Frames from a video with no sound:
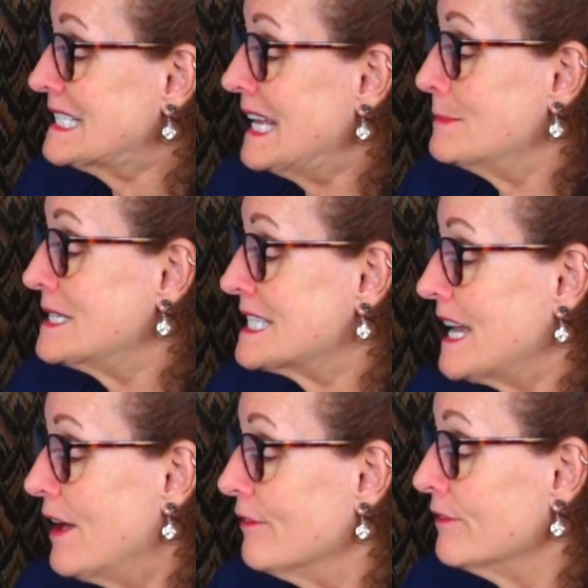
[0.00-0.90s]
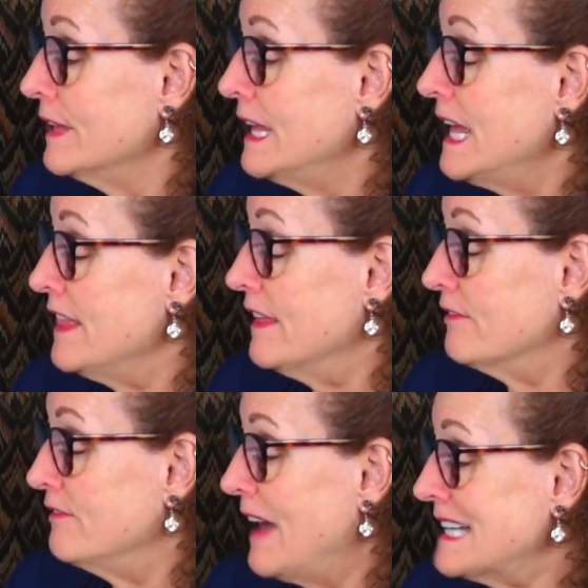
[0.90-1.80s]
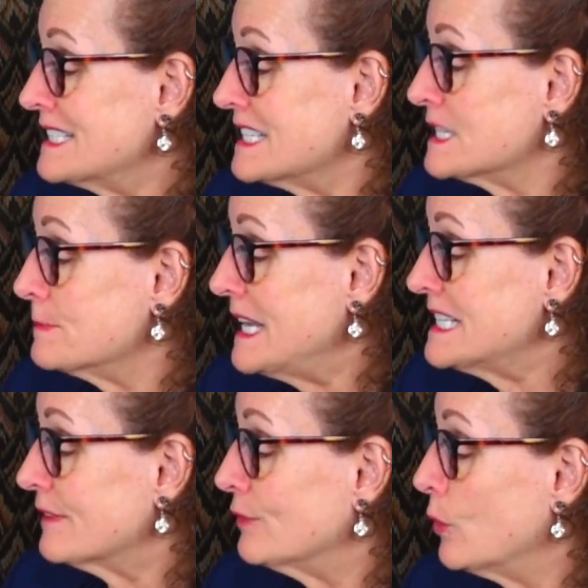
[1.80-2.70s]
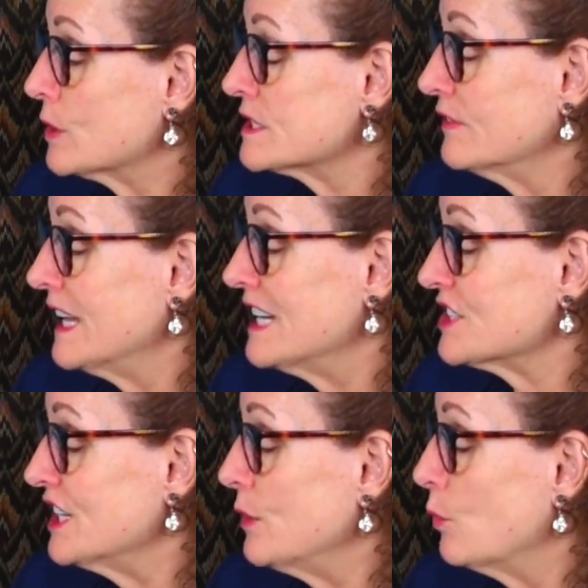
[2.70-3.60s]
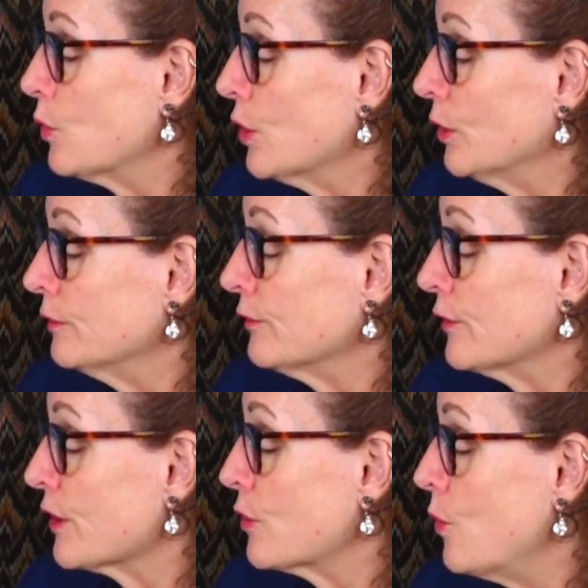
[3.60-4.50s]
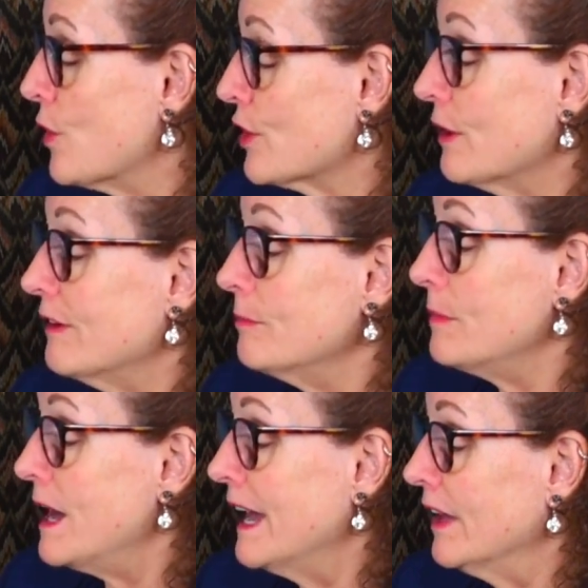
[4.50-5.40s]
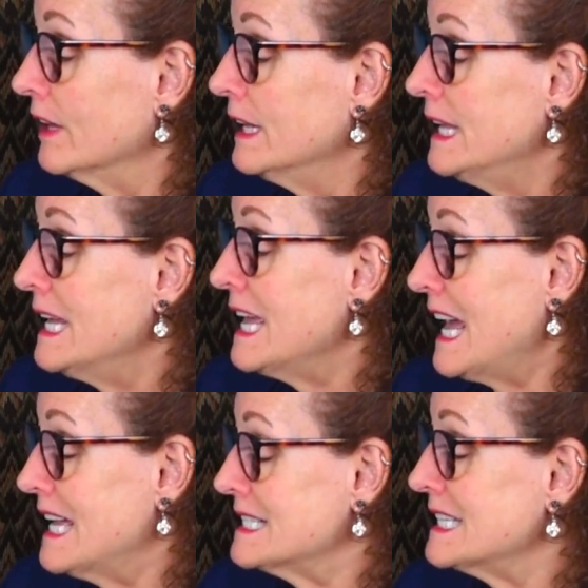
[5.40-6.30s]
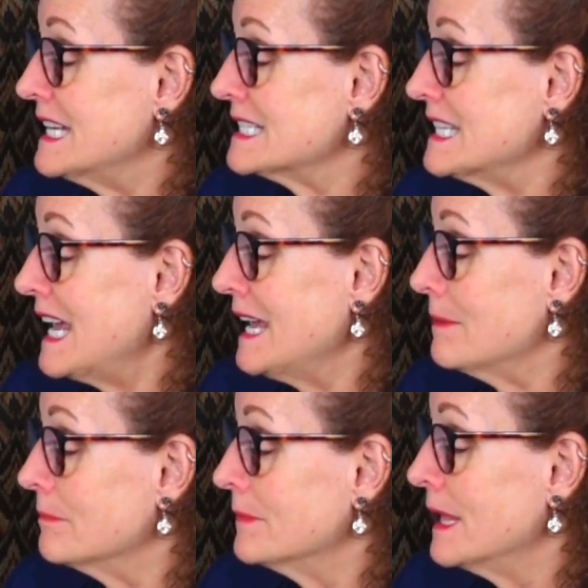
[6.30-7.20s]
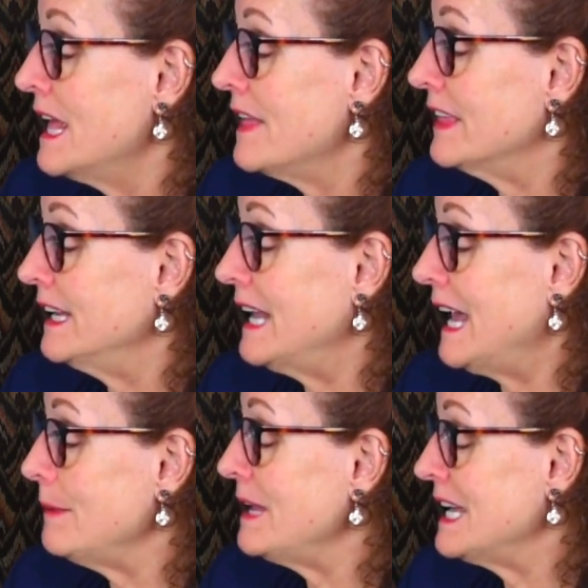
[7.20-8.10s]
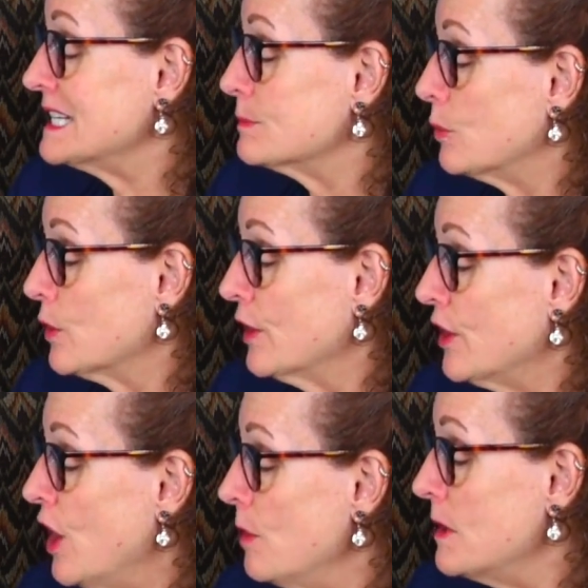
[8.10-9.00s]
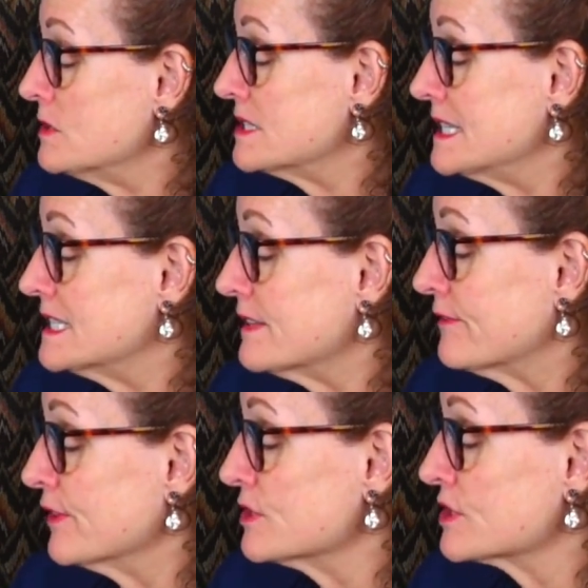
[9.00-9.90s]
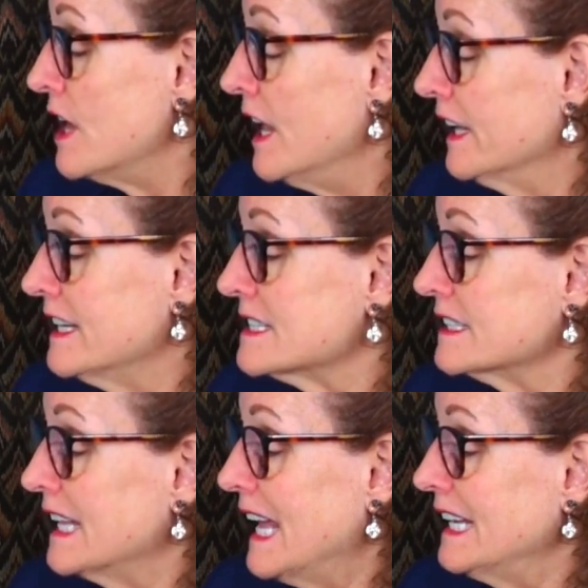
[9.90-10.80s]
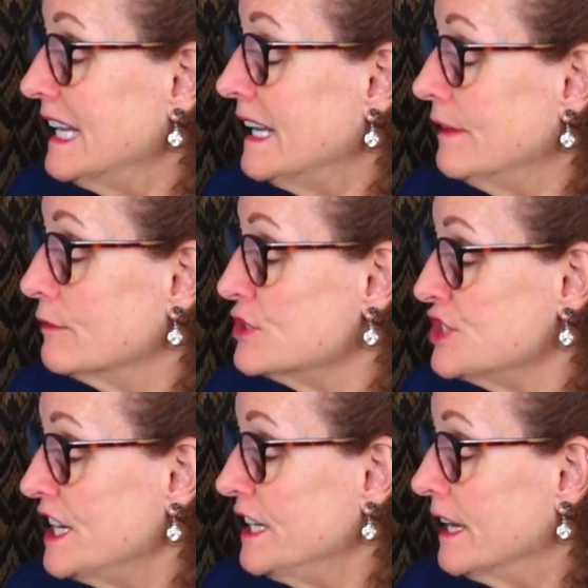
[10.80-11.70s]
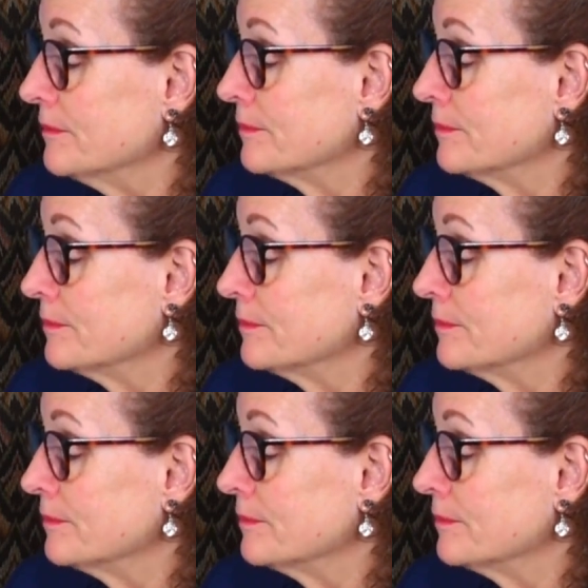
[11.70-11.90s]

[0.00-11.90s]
himself, the fastest piece of horseflesh in the world for a quarter of a mile, hence his name, the name he has borne almost since the first colonists landed in Virginia.